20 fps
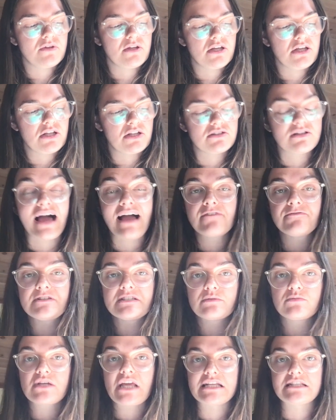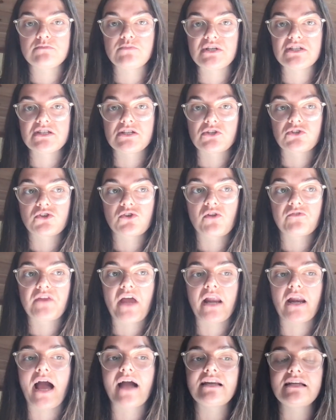life gets busy and all of
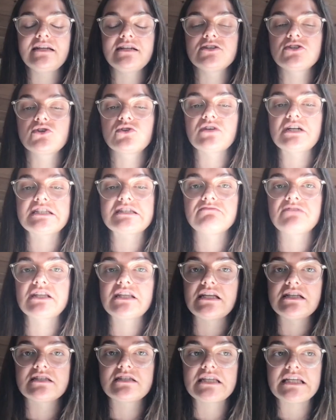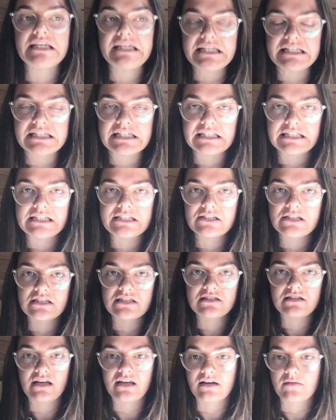that, I needed to create something that is easily
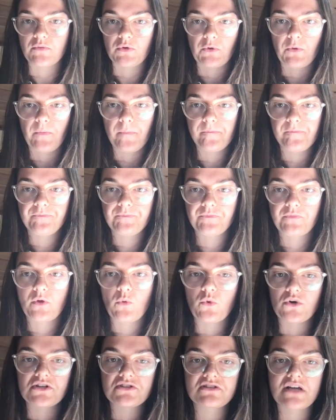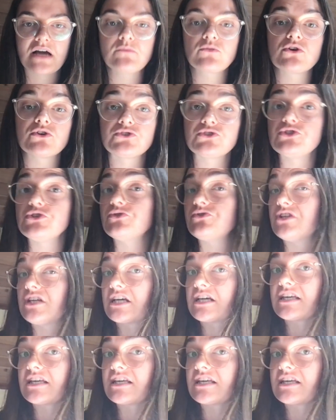sustainable, where Samko's unique